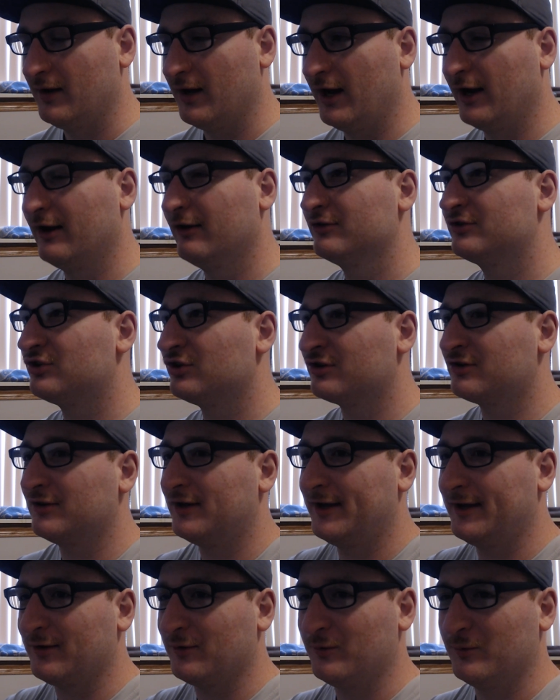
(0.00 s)
And I was just
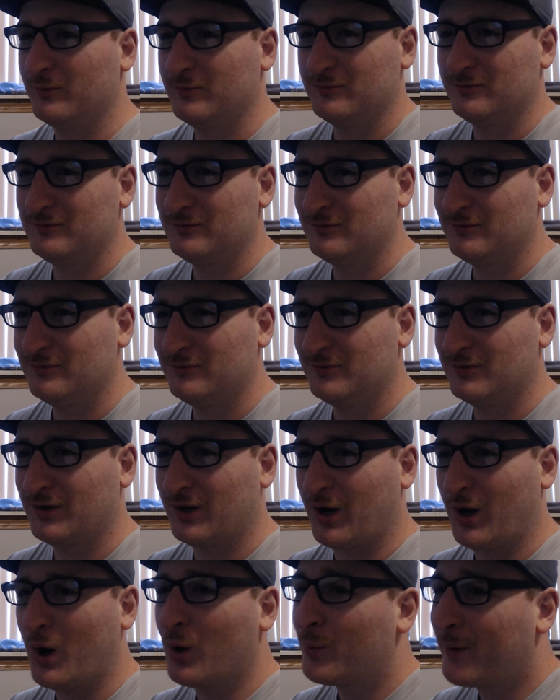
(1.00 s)
like,
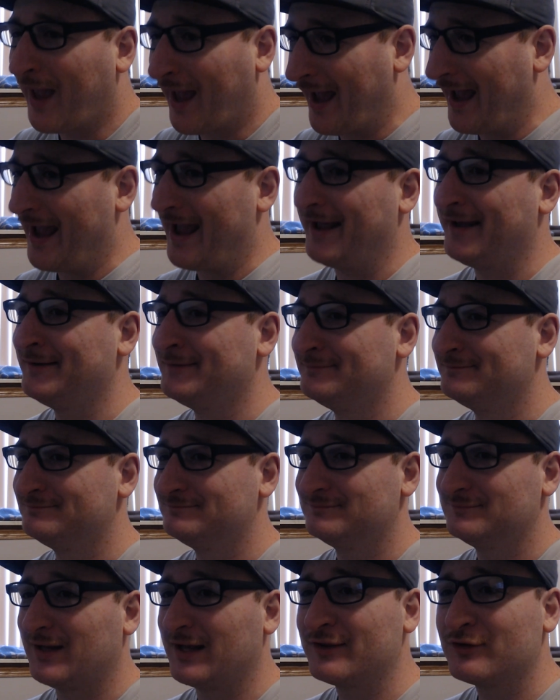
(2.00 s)
okay,
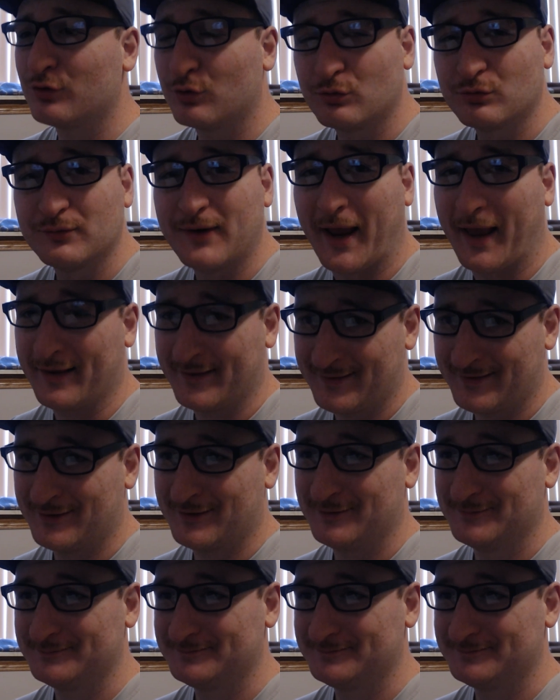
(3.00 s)
that's a risk.